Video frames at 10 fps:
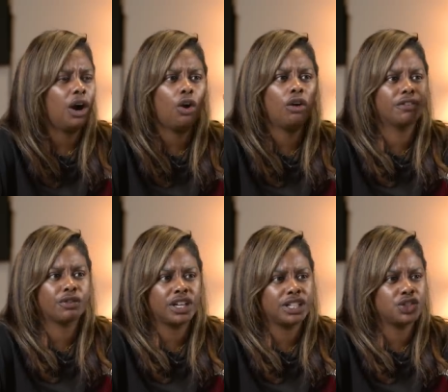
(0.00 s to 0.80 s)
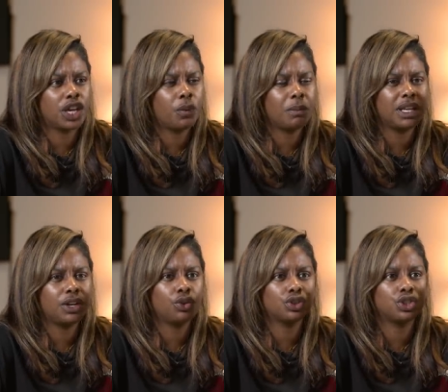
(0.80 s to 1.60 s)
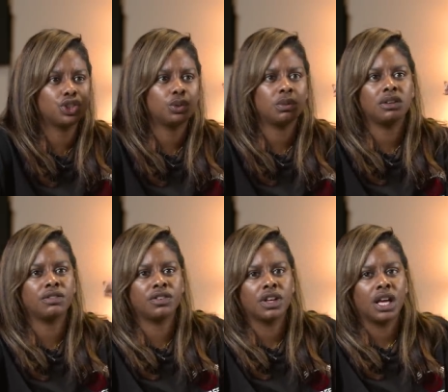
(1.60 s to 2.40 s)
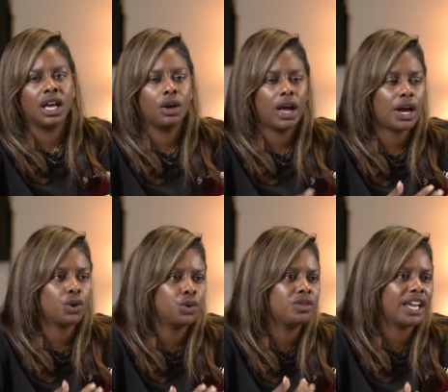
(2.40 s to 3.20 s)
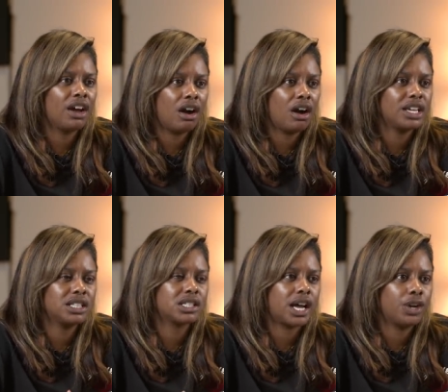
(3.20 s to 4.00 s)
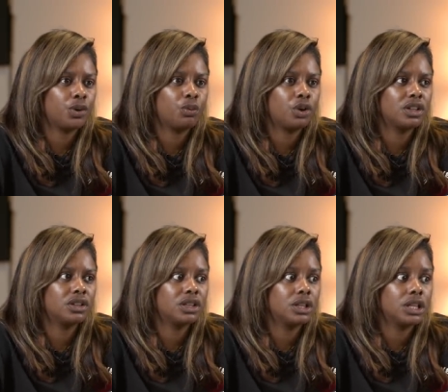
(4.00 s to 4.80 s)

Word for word: are offering. Do you get what I mean? And not to do with who they are inside or what